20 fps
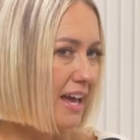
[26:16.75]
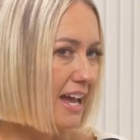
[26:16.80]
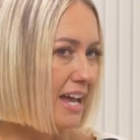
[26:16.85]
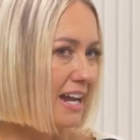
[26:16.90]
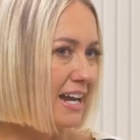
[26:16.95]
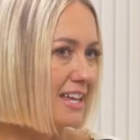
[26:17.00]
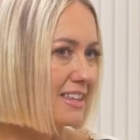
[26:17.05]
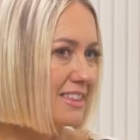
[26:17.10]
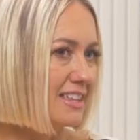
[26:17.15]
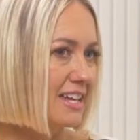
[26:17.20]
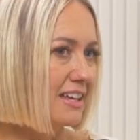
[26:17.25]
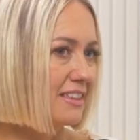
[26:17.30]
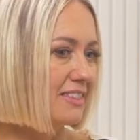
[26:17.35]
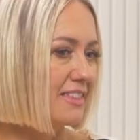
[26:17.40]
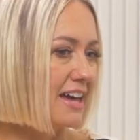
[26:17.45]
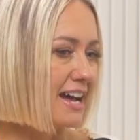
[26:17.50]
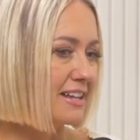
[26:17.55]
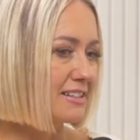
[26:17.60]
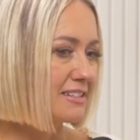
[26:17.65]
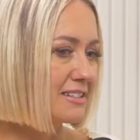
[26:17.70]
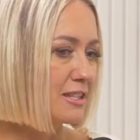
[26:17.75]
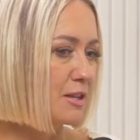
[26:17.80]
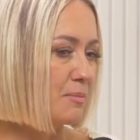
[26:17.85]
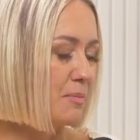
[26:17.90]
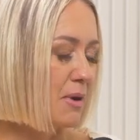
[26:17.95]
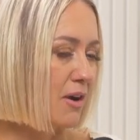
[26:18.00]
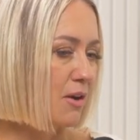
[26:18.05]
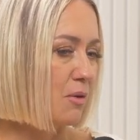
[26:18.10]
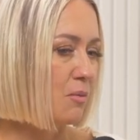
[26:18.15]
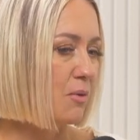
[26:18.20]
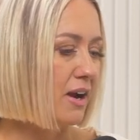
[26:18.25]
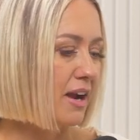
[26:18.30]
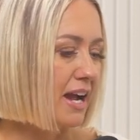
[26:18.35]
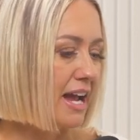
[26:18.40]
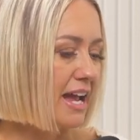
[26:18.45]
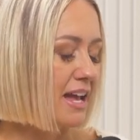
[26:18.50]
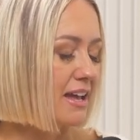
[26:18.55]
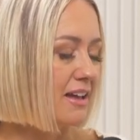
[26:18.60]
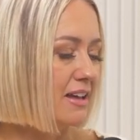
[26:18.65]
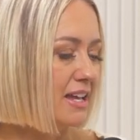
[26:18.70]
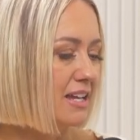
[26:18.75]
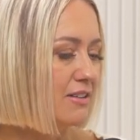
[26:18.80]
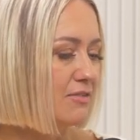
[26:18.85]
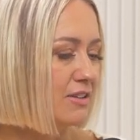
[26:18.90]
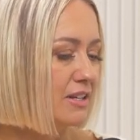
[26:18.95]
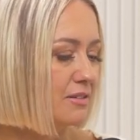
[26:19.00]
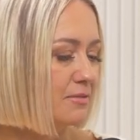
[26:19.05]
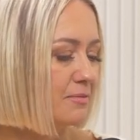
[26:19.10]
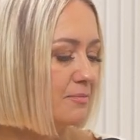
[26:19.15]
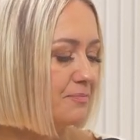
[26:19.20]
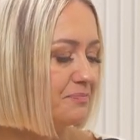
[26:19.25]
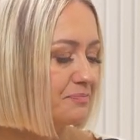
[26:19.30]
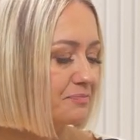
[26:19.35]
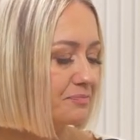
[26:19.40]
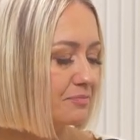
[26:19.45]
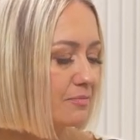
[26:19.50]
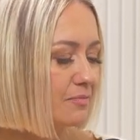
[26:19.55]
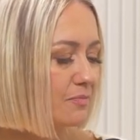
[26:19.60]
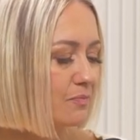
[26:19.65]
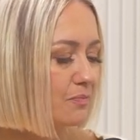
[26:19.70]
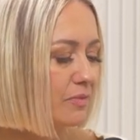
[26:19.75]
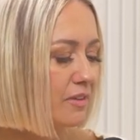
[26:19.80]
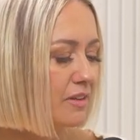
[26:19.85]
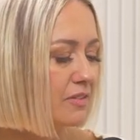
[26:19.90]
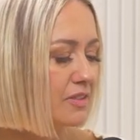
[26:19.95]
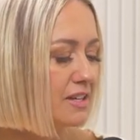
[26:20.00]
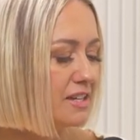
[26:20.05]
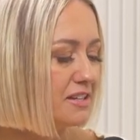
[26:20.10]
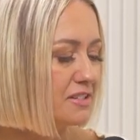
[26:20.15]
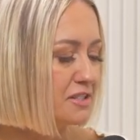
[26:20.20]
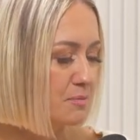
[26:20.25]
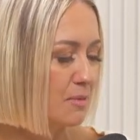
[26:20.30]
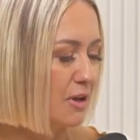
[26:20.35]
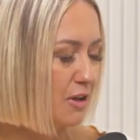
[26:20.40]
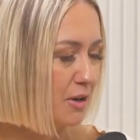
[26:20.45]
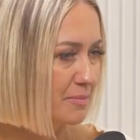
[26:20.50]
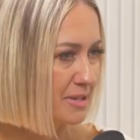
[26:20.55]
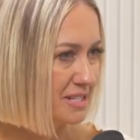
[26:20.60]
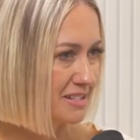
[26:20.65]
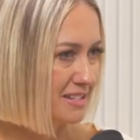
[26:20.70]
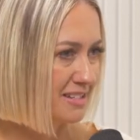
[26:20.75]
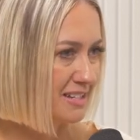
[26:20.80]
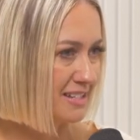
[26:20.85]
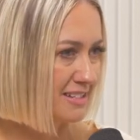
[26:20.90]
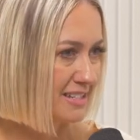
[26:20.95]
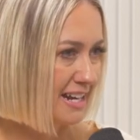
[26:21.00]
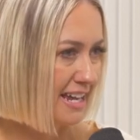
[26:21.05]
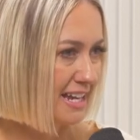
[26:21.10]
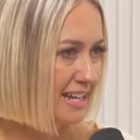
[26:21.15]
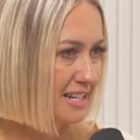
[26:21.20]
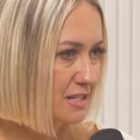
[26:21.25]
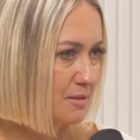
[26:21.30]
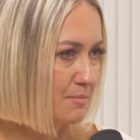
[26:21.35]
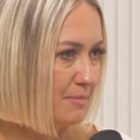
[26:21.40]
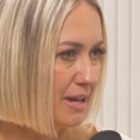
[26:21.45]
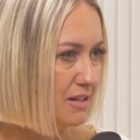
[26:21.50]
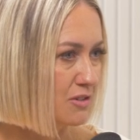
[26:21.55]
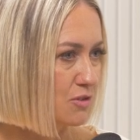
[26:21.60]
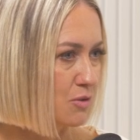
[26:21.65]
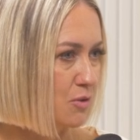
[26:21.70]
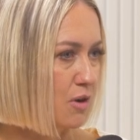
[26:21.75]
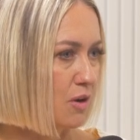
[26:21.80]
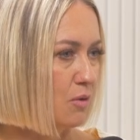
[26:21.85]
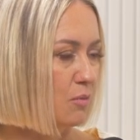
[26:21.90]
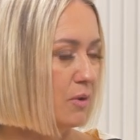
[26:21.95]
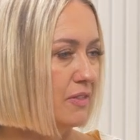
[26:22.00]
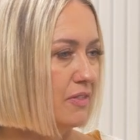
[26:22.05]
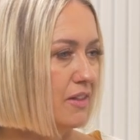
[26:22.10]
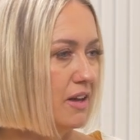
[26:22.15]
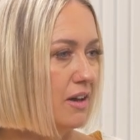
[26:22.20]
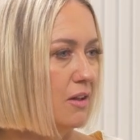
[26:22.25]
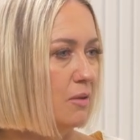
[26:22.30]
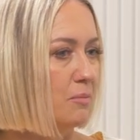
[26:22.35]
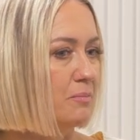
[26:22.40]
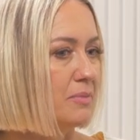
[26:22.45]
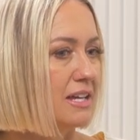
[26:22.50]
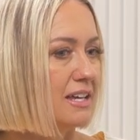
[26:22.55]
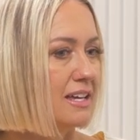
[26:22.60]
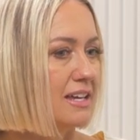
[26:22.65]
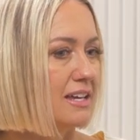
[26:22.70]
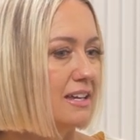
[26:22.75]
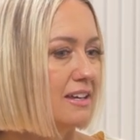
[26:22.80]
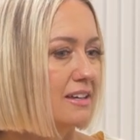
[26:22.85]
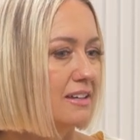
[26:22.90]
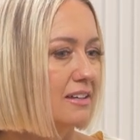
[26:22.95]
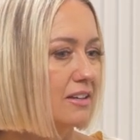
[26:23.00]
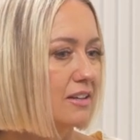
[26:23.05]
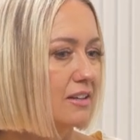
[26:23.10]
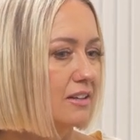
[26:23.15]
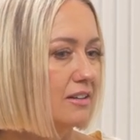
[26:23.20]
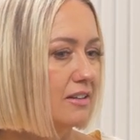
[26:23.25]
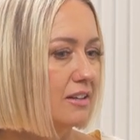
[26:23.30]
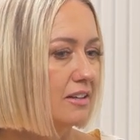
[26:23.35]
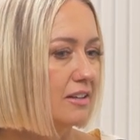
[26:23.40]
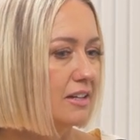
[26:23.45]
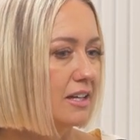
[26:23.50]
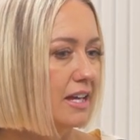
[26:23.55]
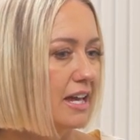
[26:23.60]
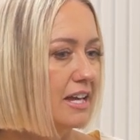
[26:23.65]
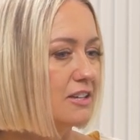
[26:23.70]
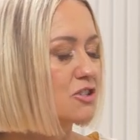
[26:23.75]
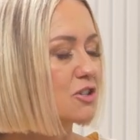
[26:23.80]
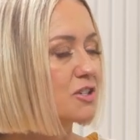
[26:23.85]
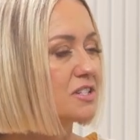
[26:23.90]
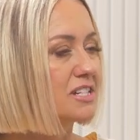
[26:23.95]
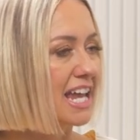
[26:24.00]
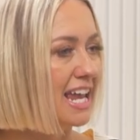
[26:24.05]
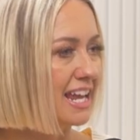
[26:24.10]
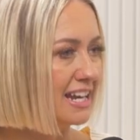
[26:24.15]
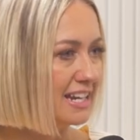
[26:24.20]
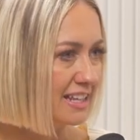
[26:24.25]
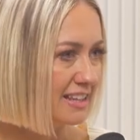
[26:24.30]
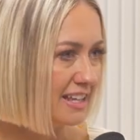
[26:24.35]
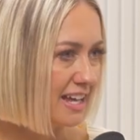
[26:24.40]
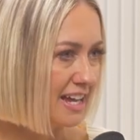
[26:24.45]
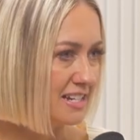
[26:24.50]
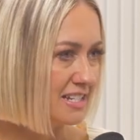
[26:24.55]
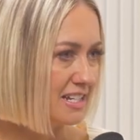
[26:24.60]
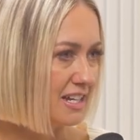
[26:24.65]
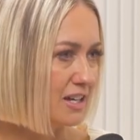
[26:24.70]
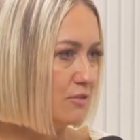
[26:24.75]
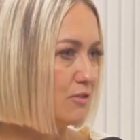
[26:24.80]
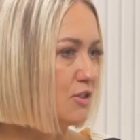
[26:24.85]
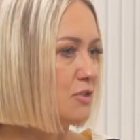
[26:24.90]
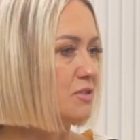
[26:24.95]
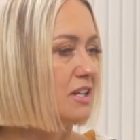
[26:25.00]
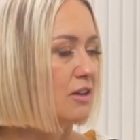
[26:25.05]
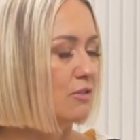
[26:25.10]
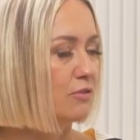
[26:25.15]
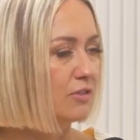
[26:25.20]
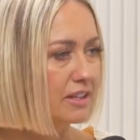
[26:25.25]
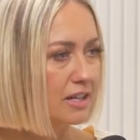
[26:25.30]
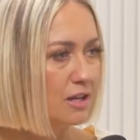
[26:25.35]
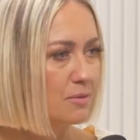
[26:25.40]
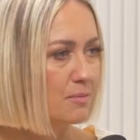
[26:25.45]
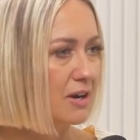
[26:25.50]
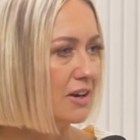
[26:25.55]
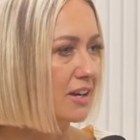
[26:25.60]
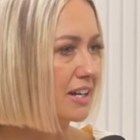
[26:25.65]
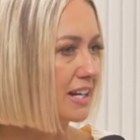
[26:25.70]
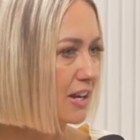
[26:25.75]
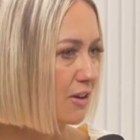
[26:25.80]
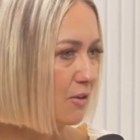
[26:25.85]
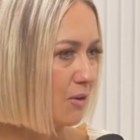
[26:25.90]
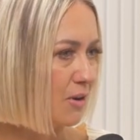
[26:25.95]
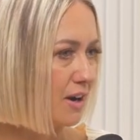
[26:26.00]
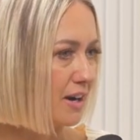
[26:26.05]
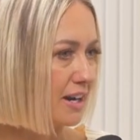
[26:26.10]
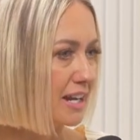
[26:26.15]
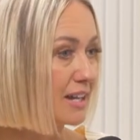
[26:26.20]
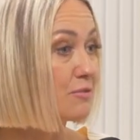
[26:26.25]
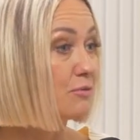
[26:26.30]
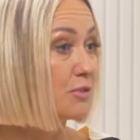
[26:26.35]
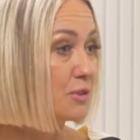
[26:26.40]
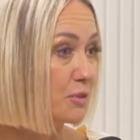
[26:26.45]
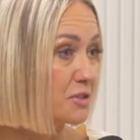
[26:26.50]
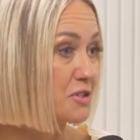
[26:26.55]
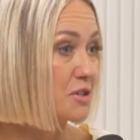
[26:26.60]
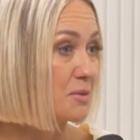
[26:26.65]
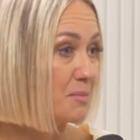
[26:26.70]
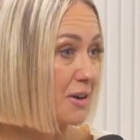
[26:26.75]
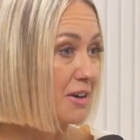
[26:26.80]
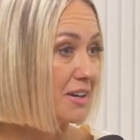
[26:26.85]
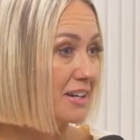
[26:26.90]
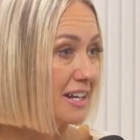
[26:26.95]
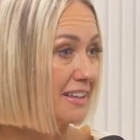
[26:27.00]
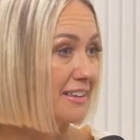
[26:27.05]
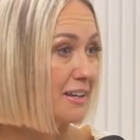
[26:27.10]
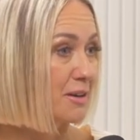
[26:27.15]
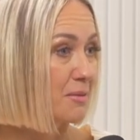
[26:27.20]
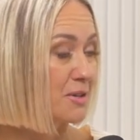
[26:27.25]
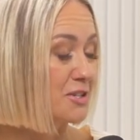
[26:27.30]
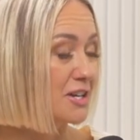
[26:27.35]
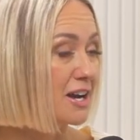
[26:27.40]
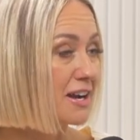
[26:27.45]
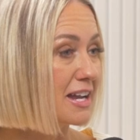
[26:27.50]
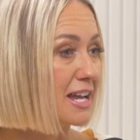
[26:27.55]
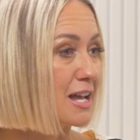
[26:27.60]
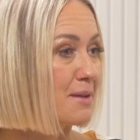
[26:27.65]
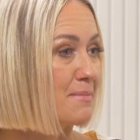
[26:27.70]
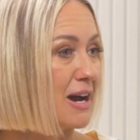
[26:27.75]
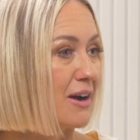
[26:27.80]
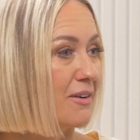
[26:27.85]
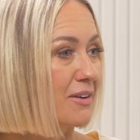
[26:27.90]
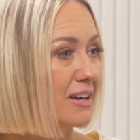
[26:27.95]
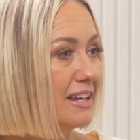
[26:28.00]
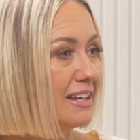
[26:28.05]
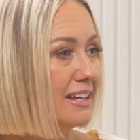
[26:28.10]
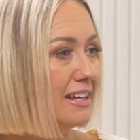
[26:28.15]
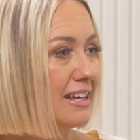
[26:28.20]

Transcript: And I think that's the part where I even the smaller businesses that I get to mentor when they'll be entertaining the idea of using affiliate marketing or influencer marketing like we're talking about